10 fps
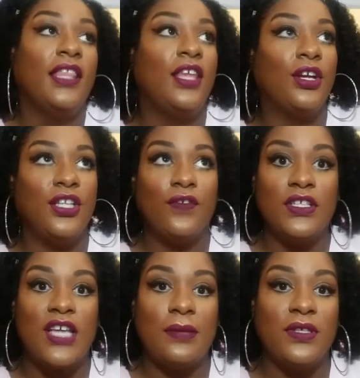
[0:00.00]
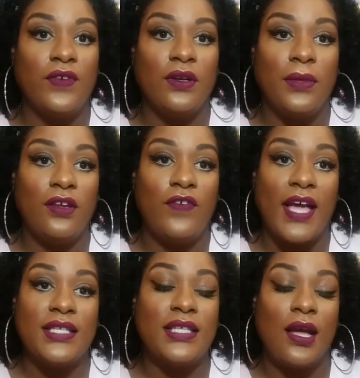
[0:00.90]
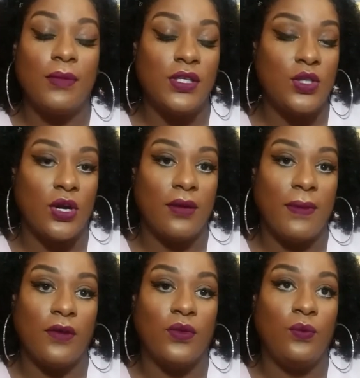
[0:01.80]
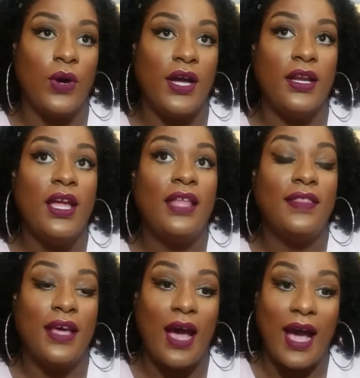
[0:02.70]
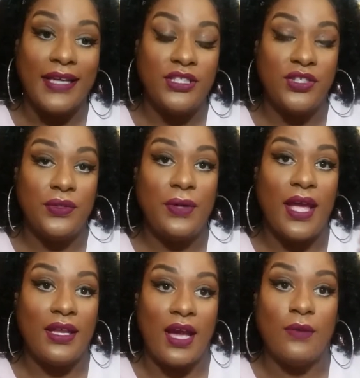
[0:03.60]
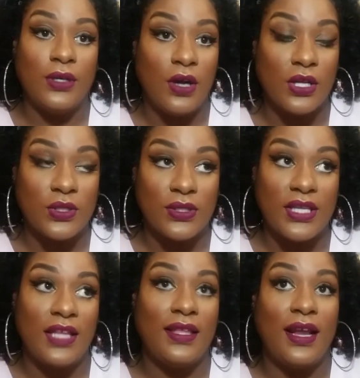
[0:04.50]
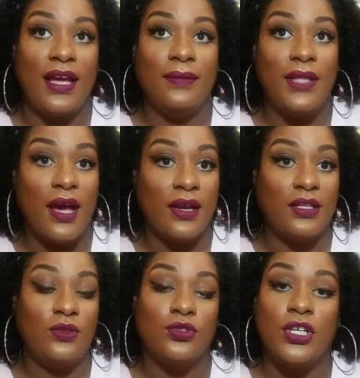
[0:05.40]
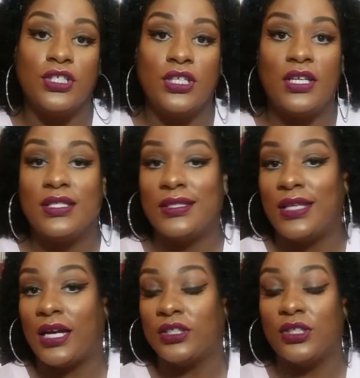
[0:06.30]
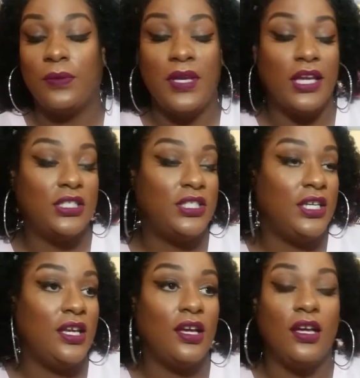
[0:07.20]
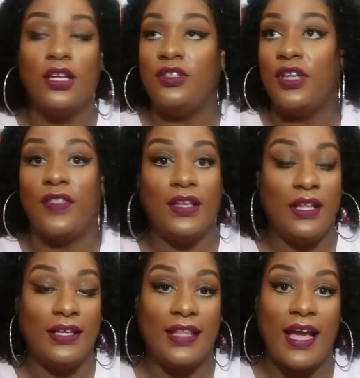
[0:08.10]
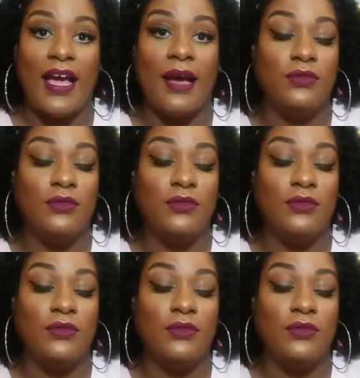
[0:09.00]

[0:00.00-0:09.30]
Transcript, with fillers: There are different types of intermittent fasting. I'm going to talk about the one that I do, and I want to also say that I am not a nutritionist, a doctor, a PhD, nothing like that.